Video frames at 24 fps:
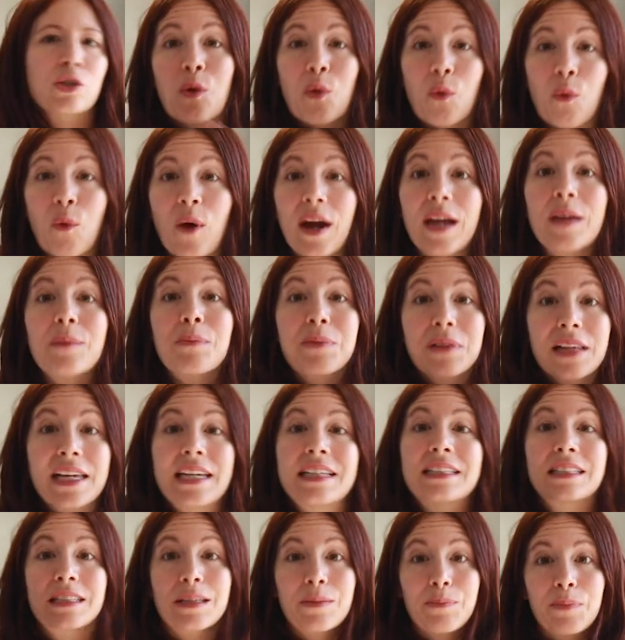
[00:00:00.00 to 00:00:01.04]
Great
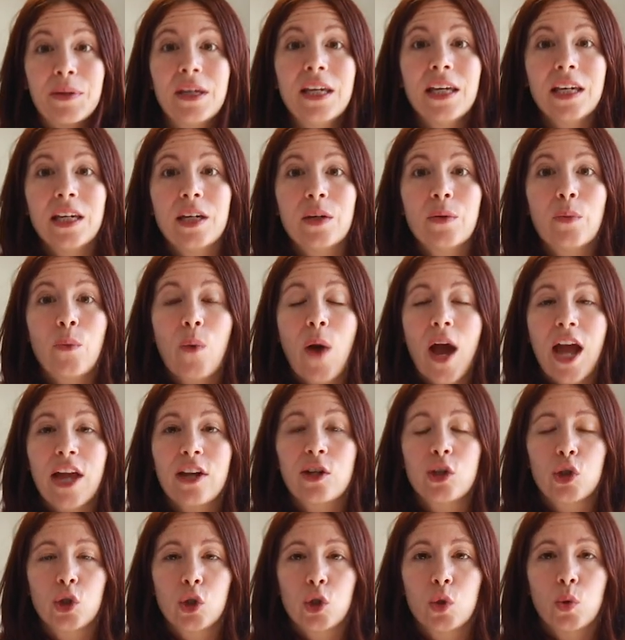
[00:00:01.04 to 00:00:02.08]
place to be when
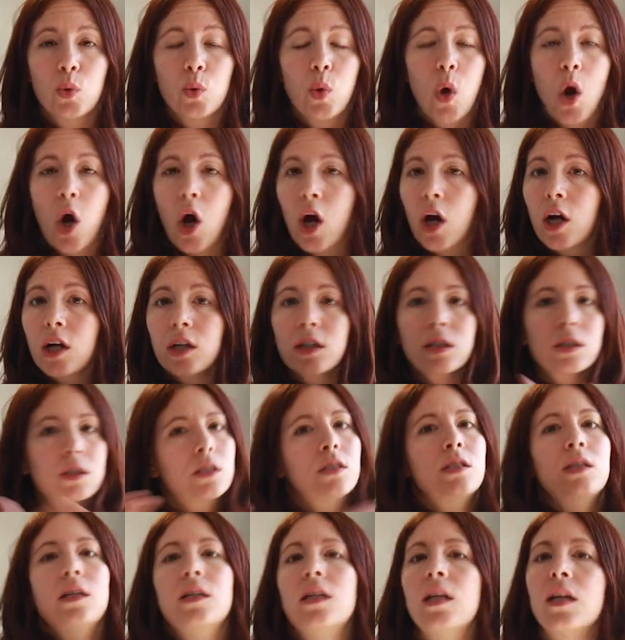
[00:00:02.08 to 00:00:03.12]
you are
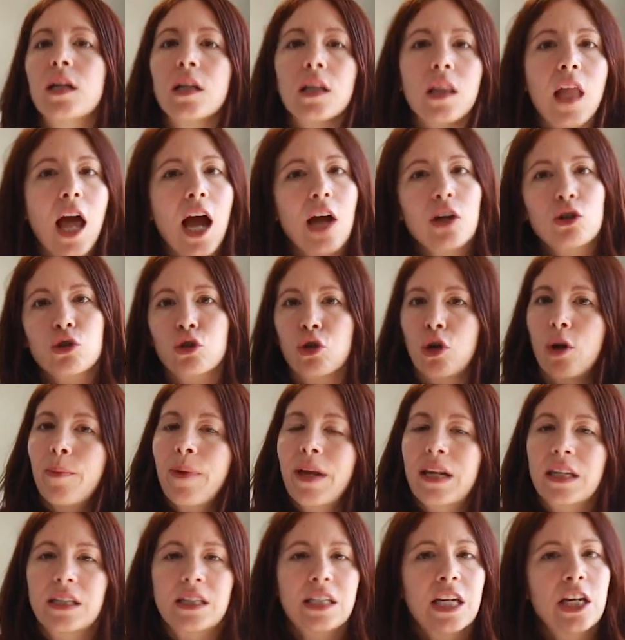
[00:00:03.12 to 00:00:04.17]
sitting at a lecture, a
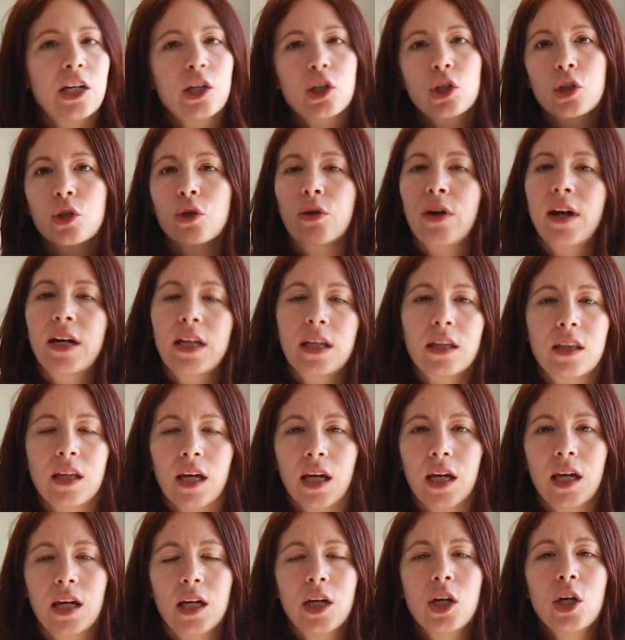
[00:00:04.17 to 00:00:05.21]
meditation or
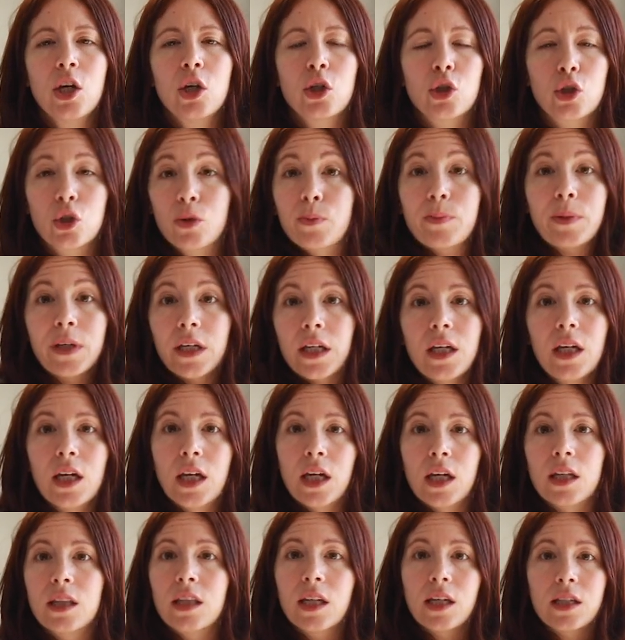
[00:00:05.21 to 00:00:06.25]
anything, to be
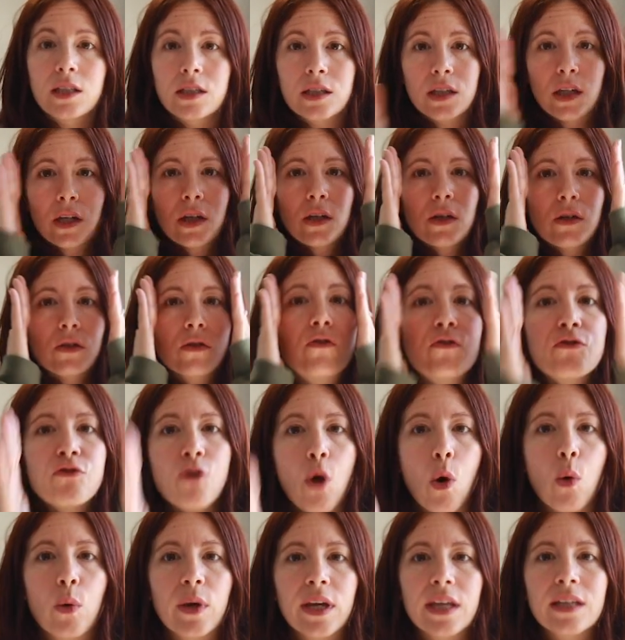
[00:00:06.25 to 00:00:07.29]
in this
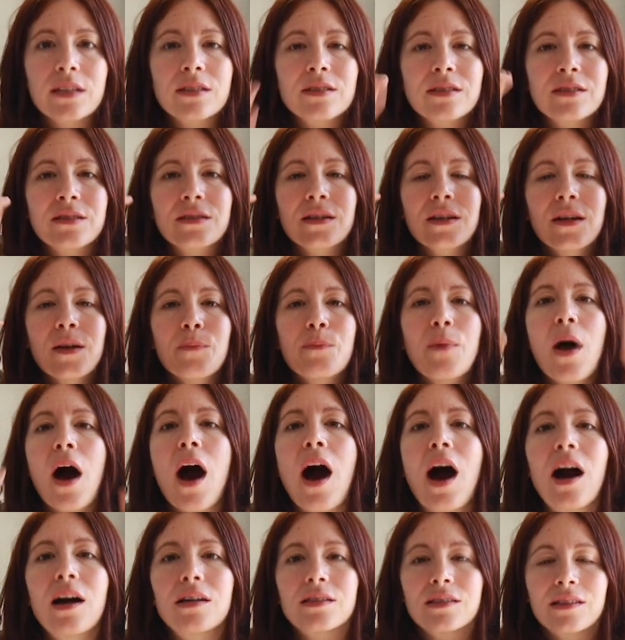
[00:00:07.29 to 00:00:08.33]
focused,
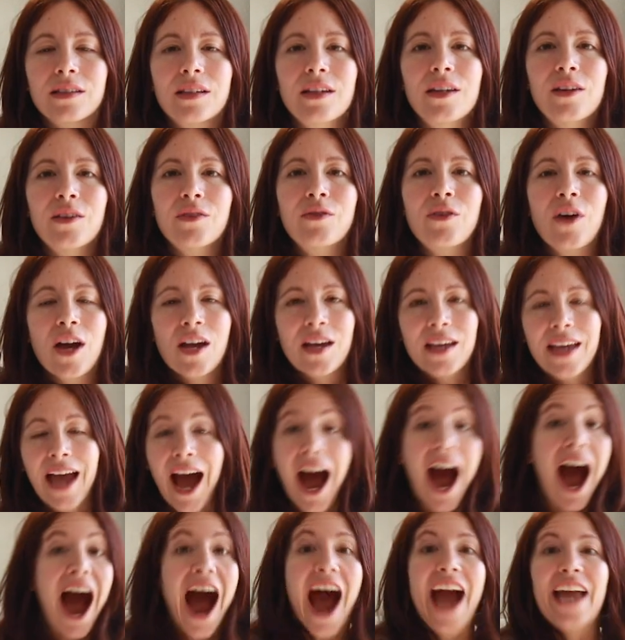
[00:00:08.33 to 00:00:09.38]
positive,
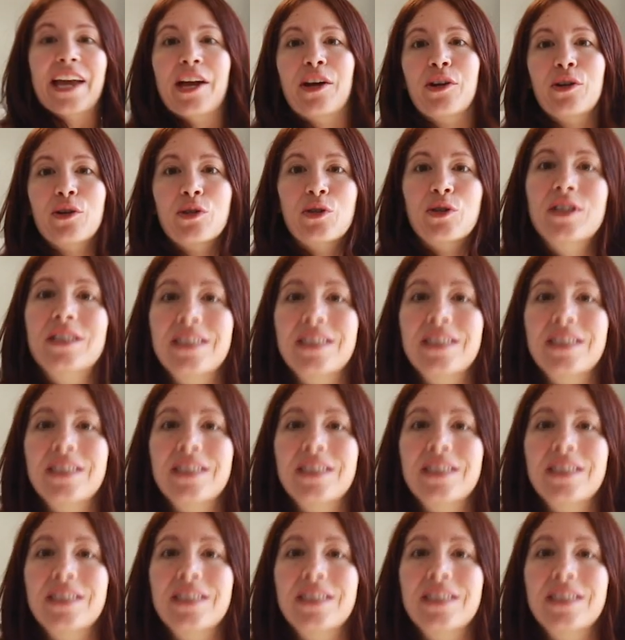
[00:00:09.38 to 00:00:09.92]
high energy